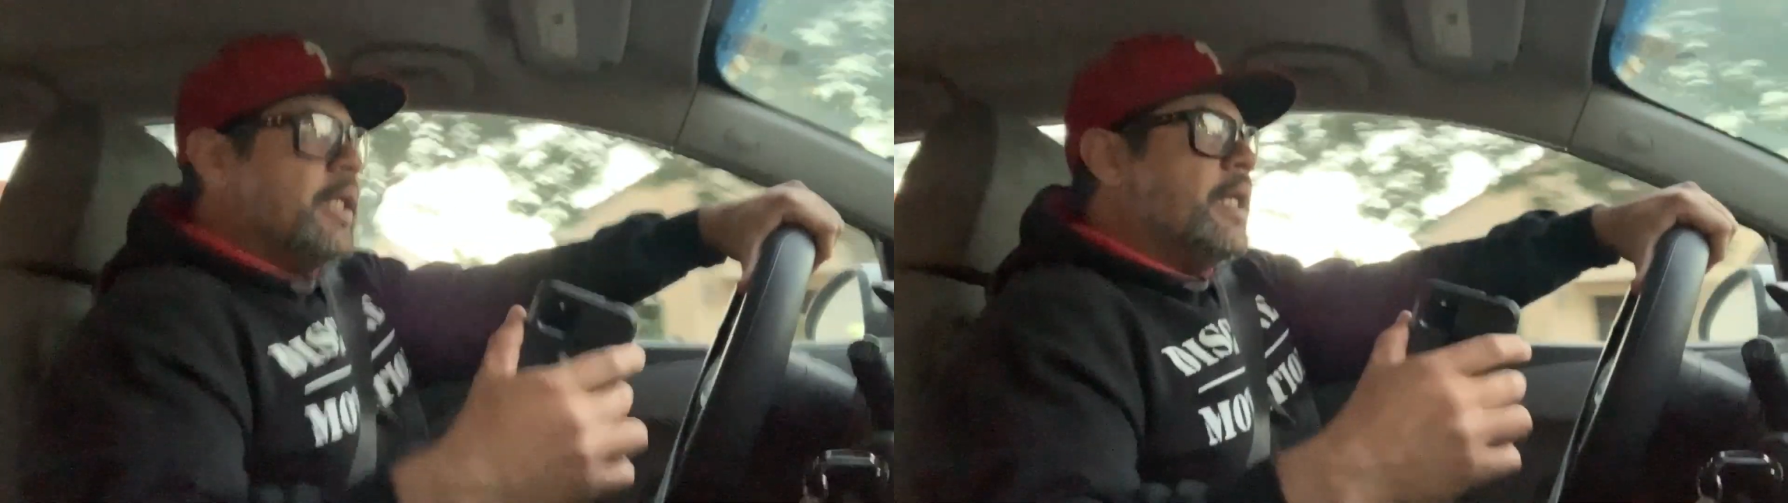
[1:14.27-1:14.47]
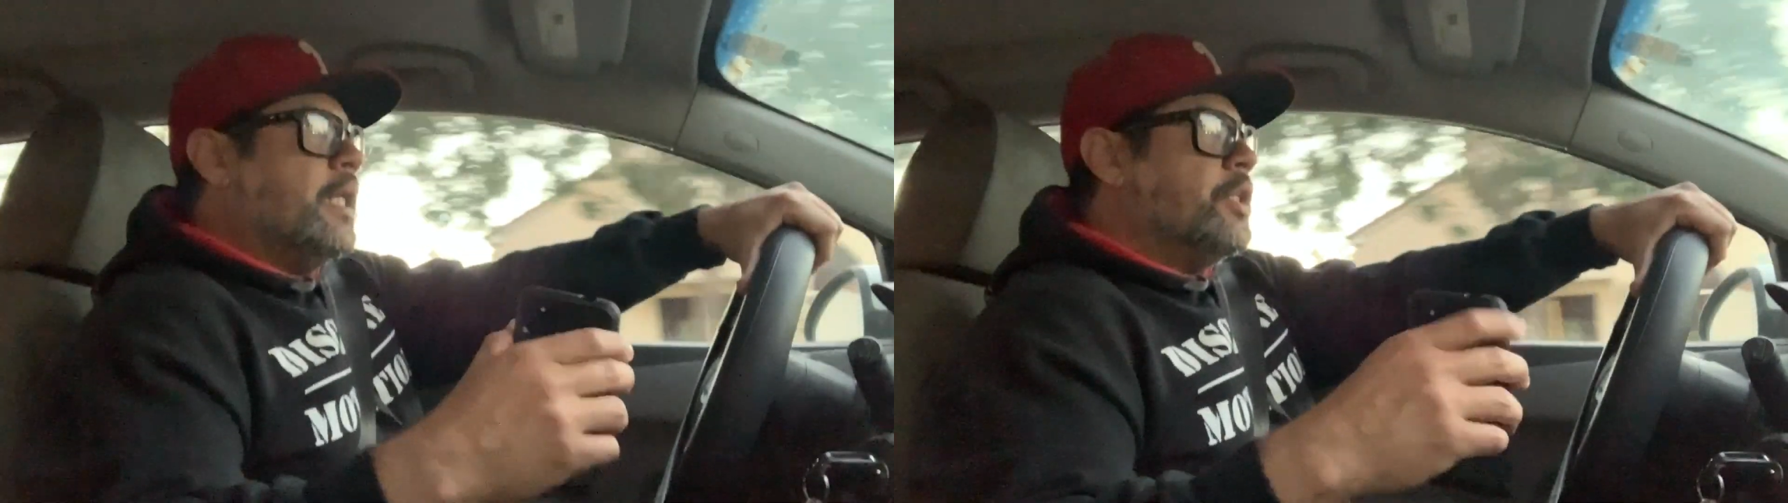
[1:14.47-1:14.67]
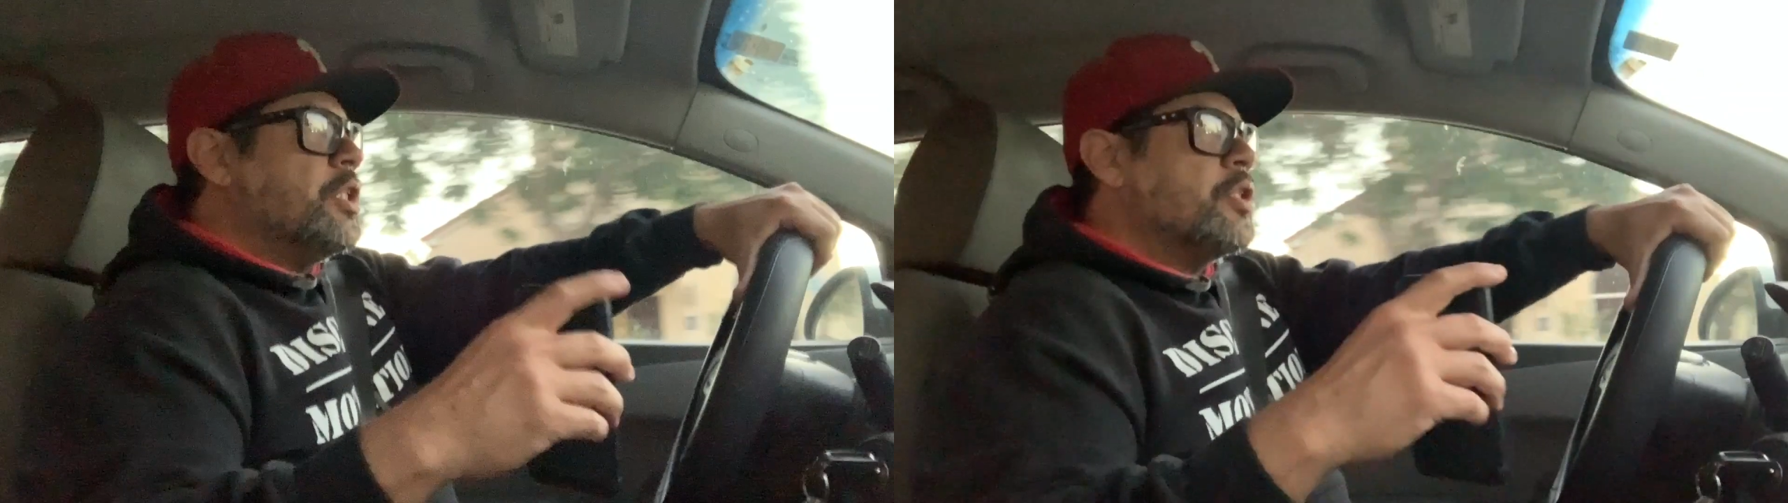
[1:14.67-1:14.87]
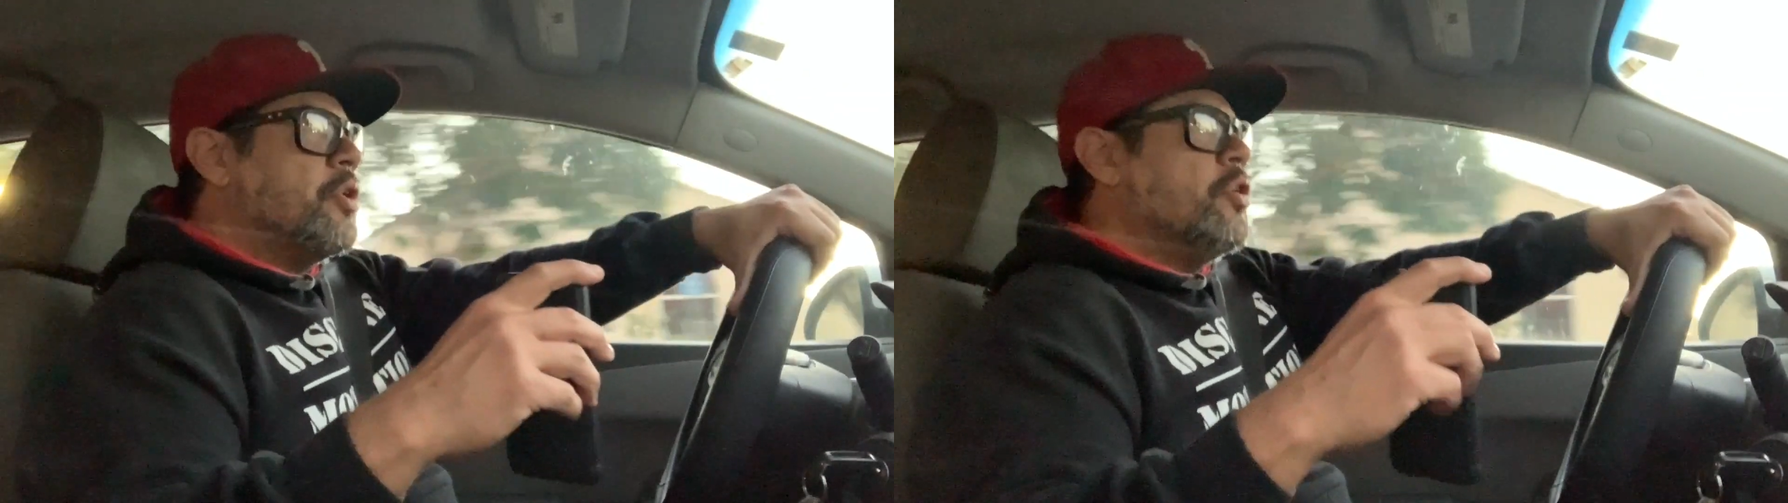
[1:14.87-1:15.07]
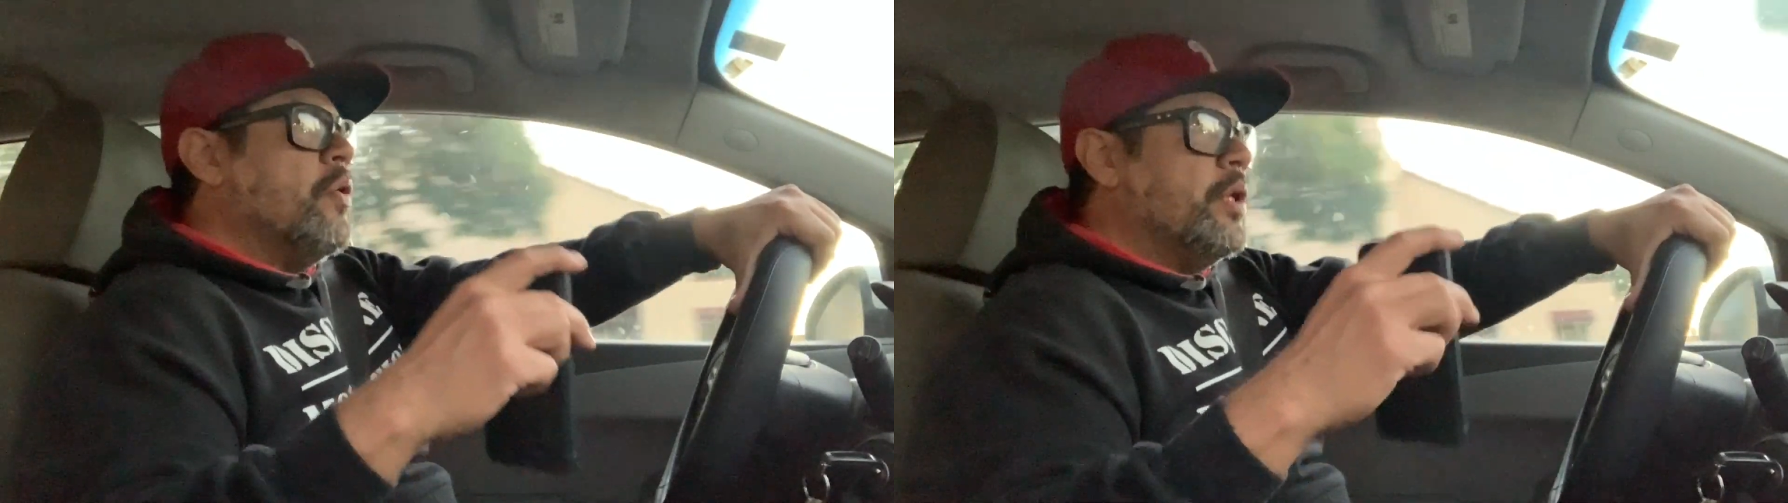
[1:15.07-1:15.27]
uh, just
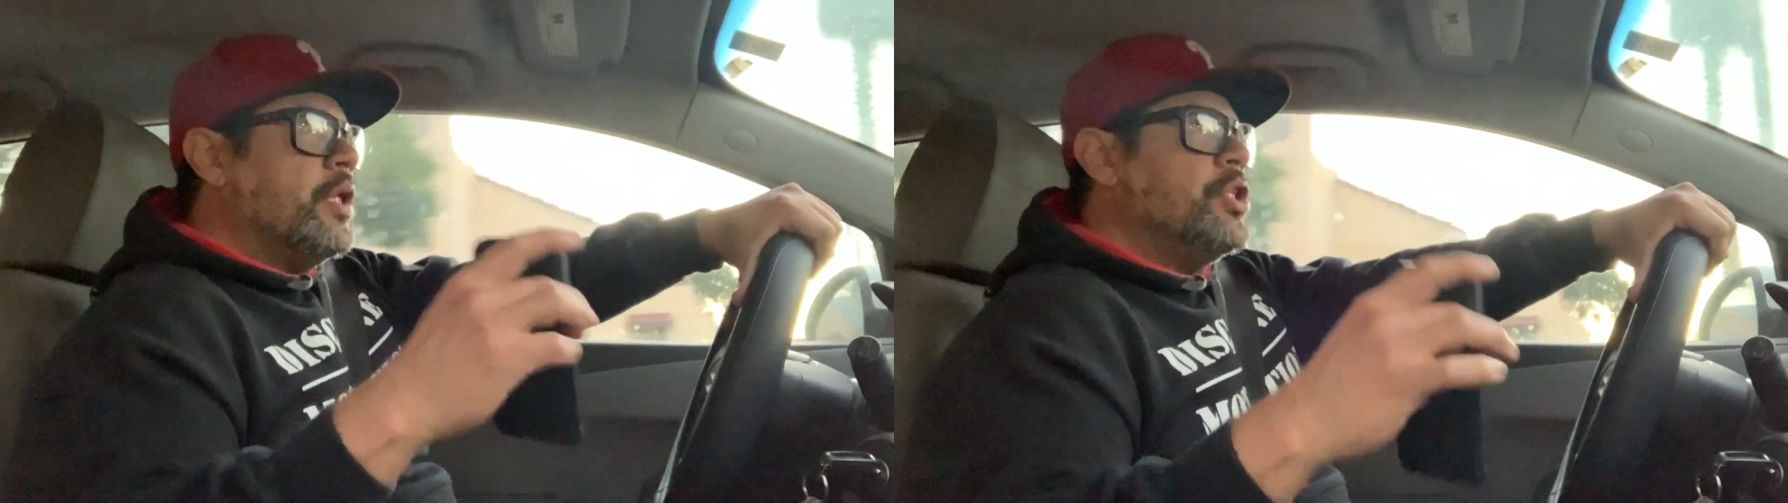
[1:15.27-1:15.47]
going to the